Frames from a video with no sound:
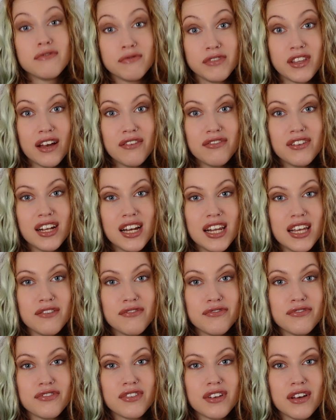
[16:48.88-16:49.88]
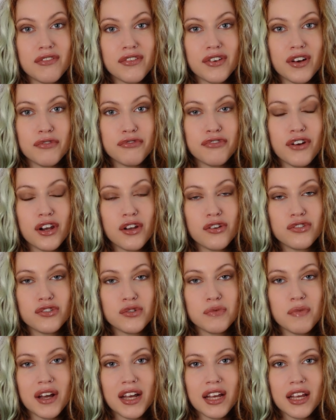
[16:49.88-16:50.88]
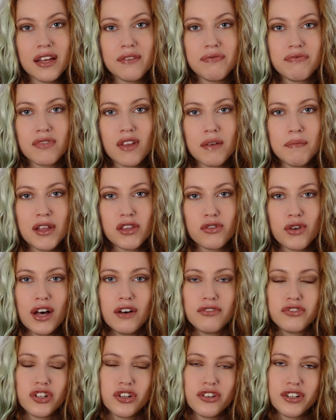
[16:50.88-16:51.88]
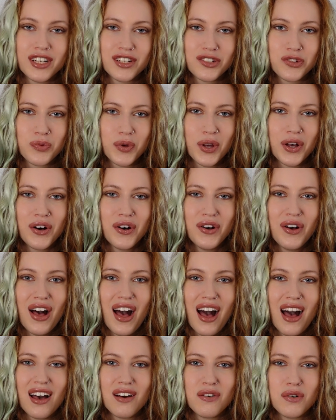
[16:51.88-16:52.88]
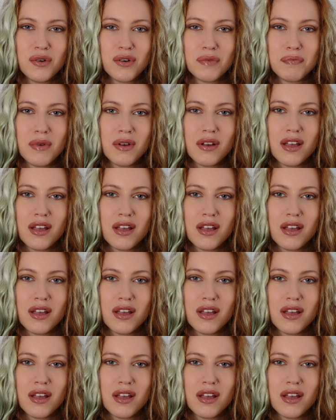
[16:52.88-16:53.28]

Definitely give a follow to my mental health journey as well. I will